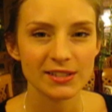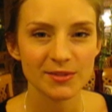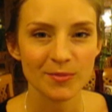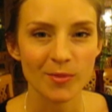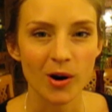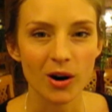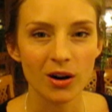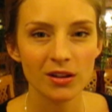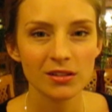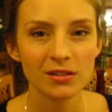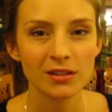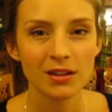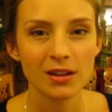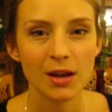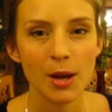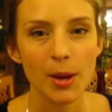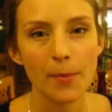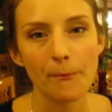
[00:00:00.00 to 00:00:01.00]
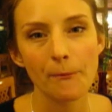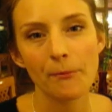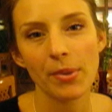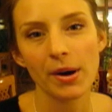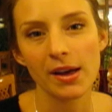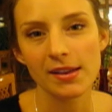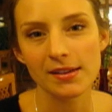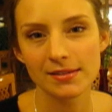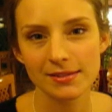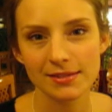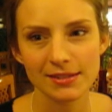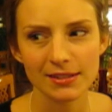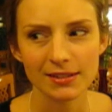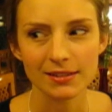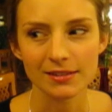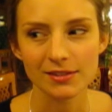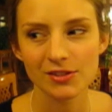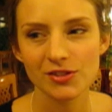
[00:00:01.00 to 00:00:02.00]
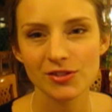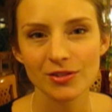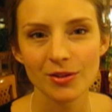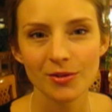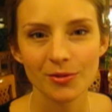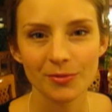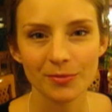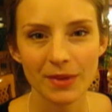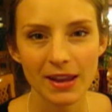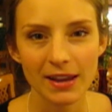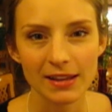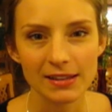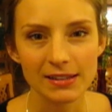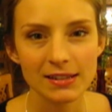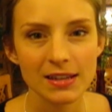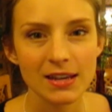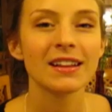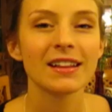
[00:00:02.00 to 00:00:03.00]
small, but still so many.